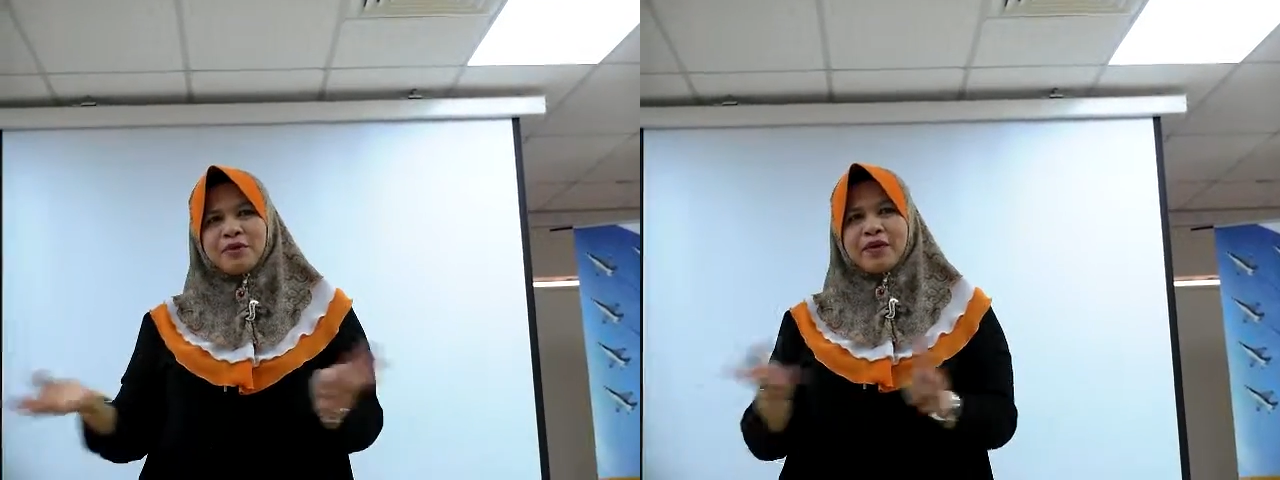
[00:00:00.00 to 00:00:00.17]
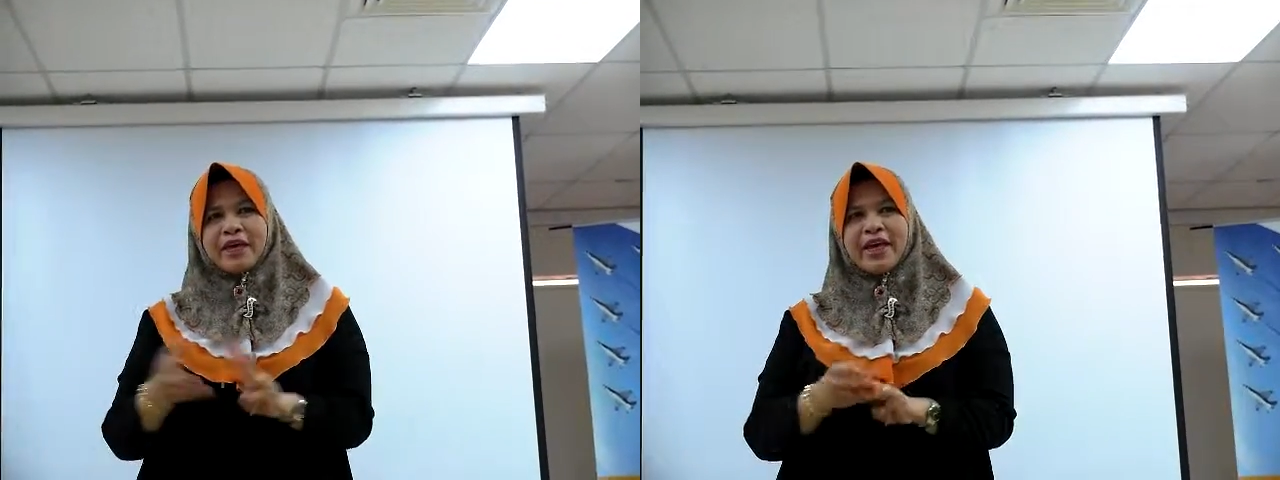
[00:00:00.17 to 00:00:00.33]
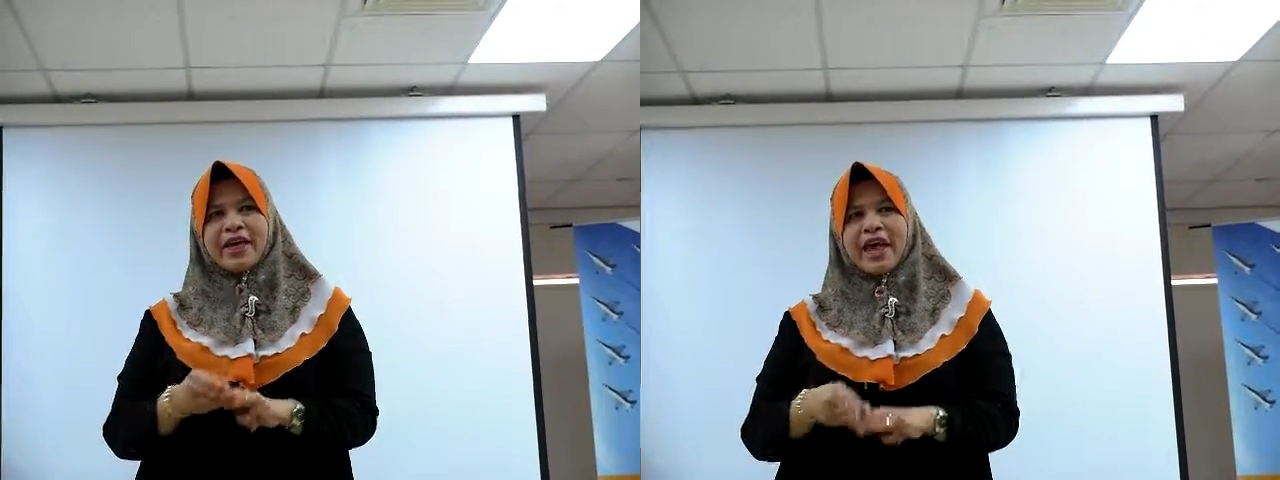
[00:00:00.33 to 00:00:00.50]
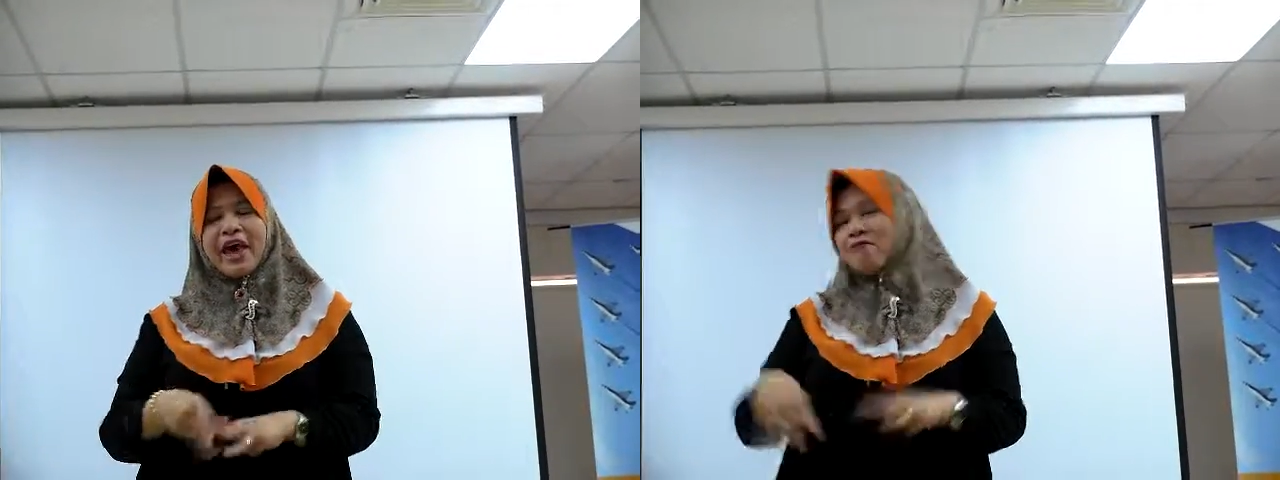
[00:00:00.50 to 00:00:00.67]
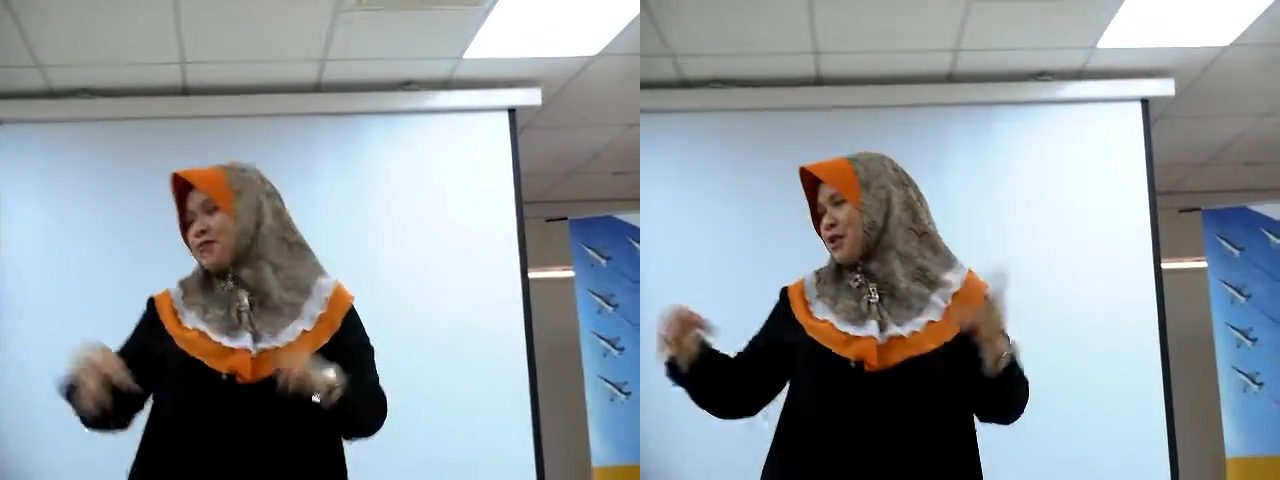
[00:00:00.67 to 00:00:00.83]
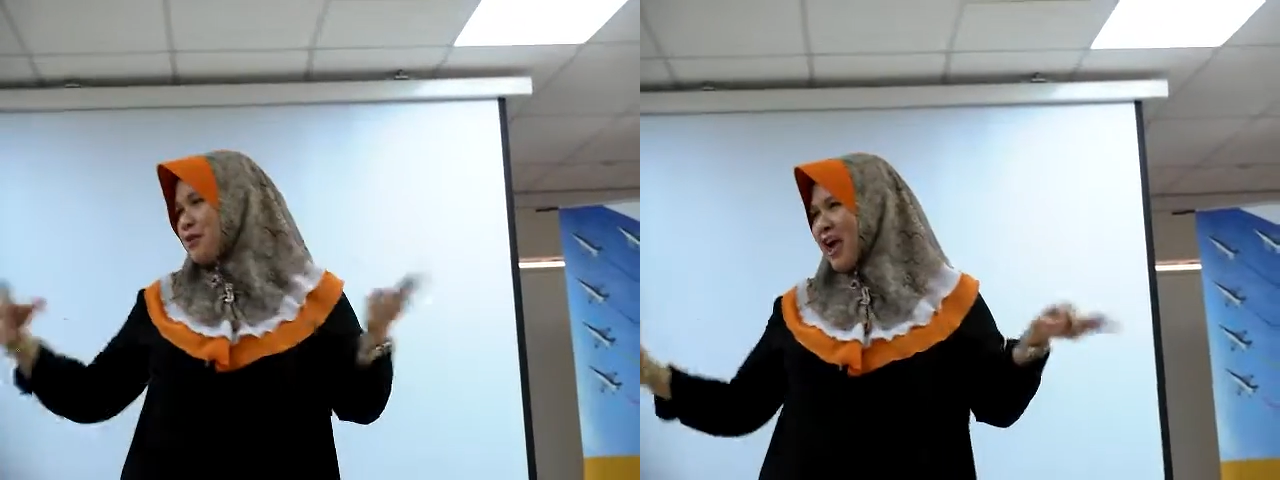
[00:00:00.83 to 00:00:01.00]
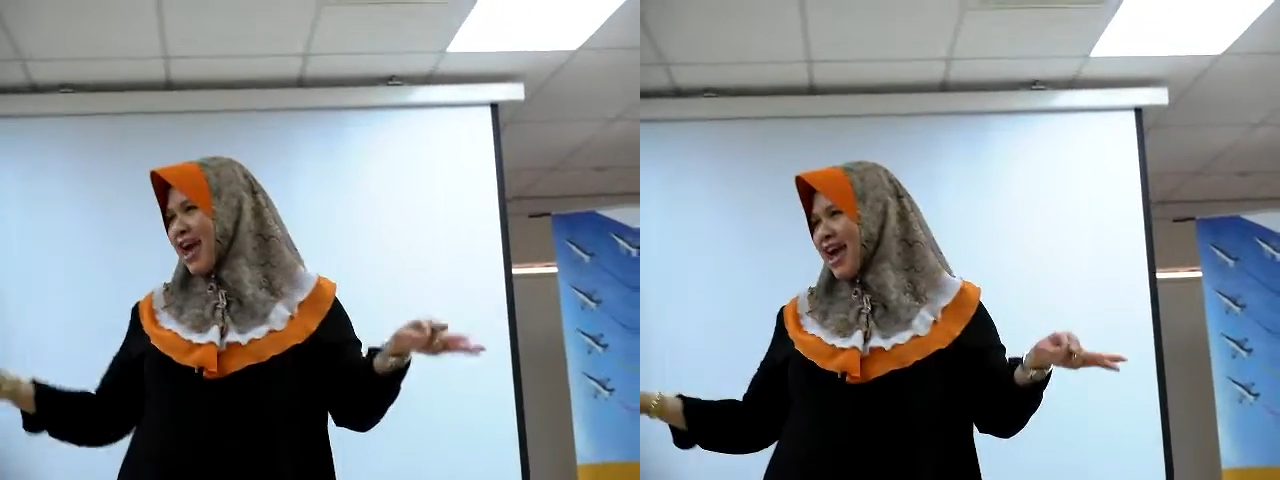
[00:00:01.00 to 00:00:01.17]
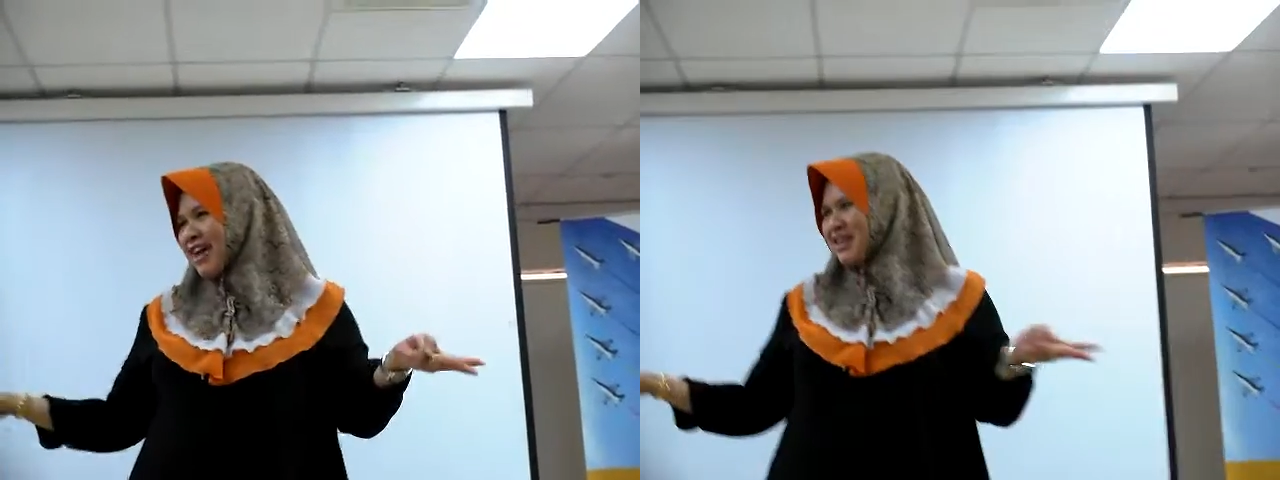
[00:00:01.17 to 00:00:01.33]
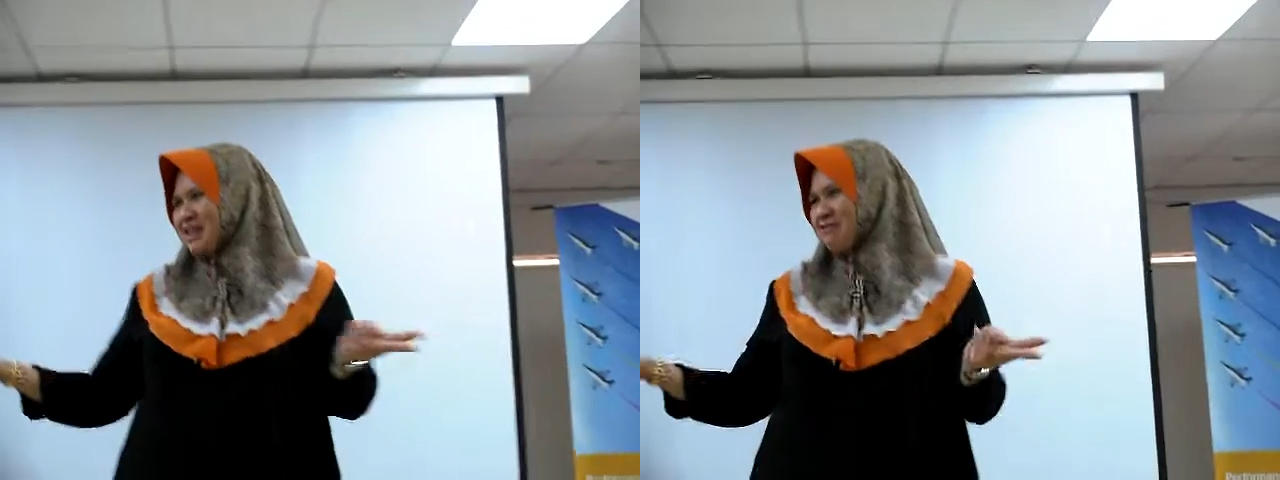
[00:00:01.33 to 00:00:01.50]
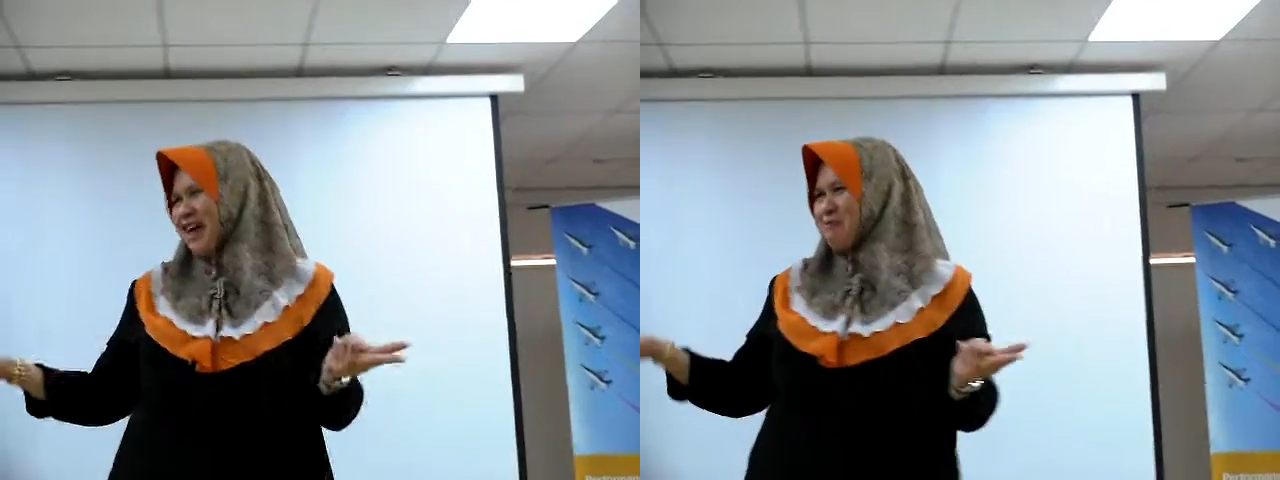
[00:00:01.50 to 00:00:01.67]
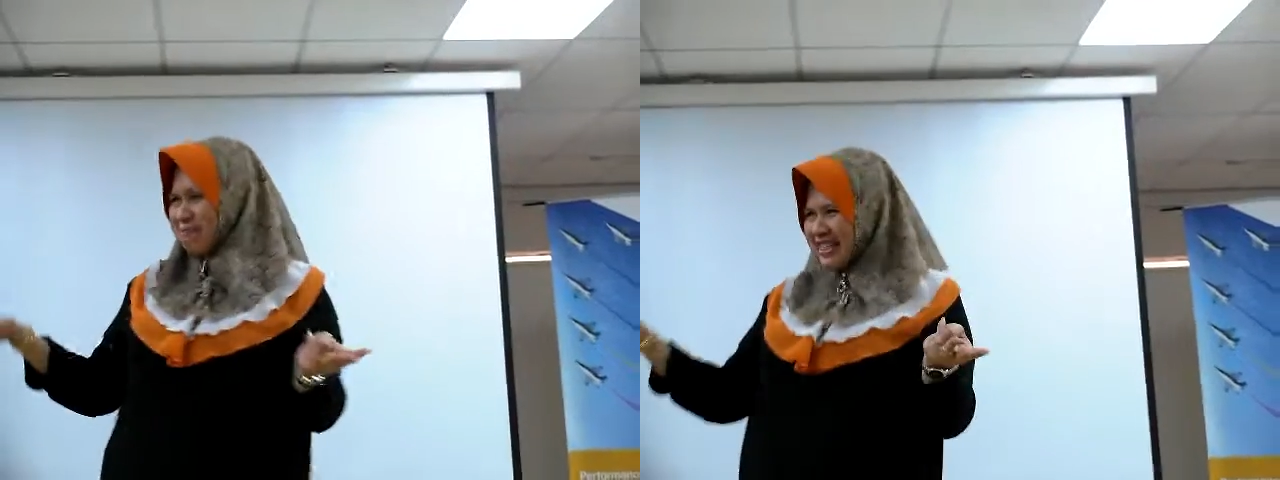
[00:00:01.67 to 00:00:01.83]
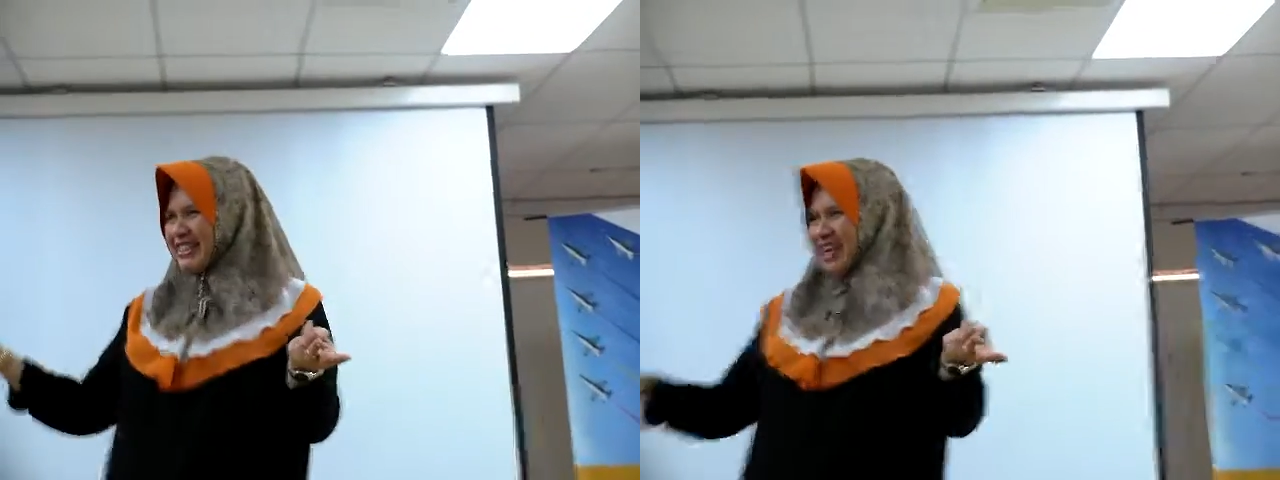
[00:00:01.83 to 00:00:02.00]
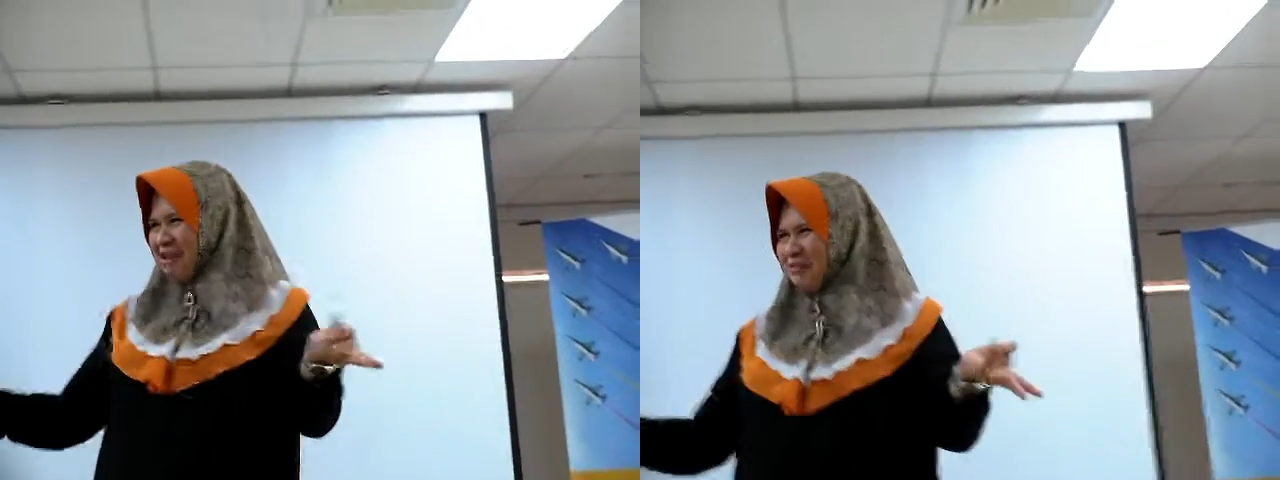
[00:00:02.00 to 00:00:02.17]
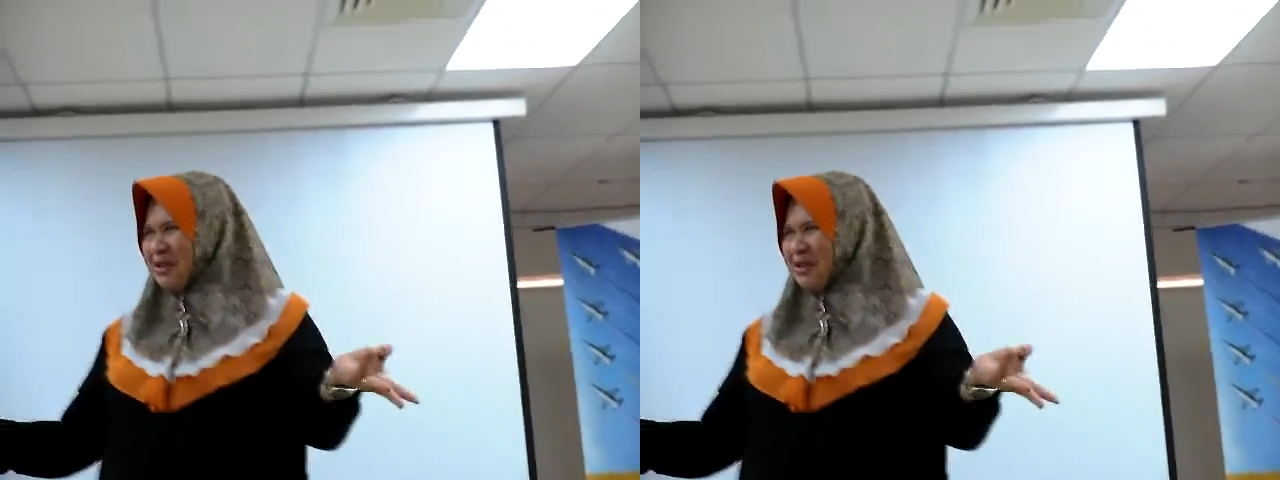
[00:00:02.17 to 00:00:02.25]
Okay. I want to be more famous.